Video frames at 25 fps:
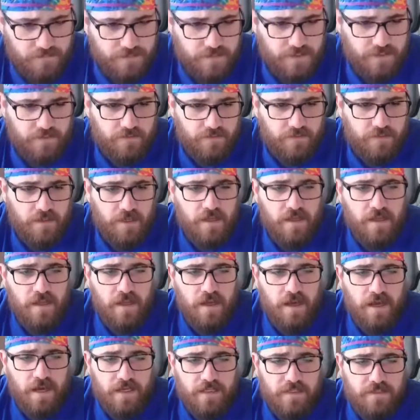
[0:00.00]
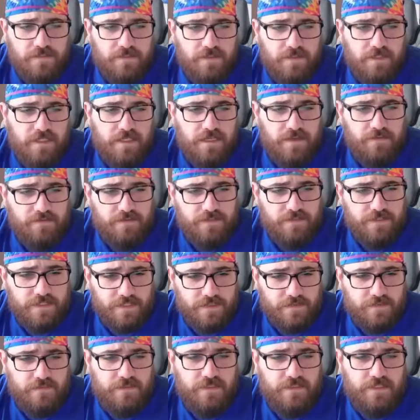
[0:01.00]
so I expect Devin
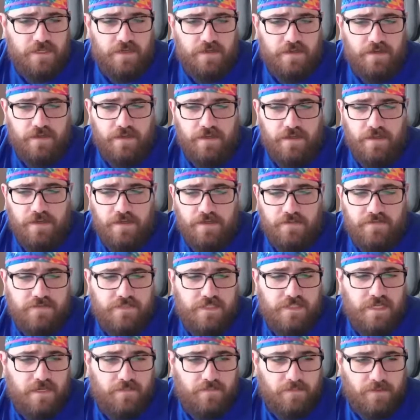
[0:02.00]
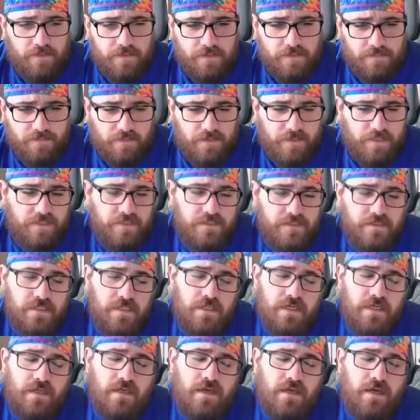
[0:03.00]
Singletary, and if Zach Moss plays,